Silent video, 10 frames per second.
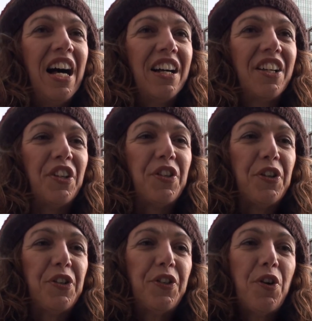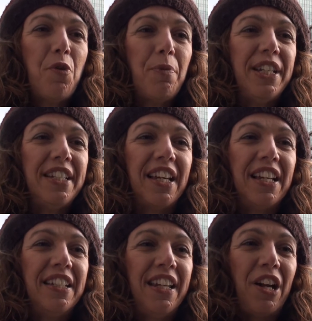Because there's so many
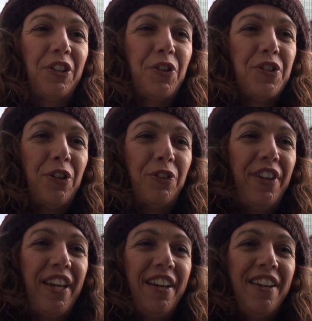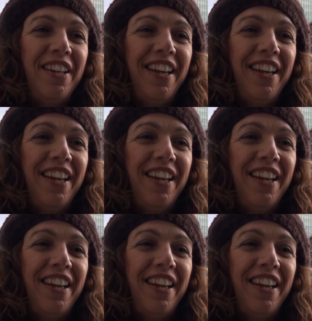talented actors out there.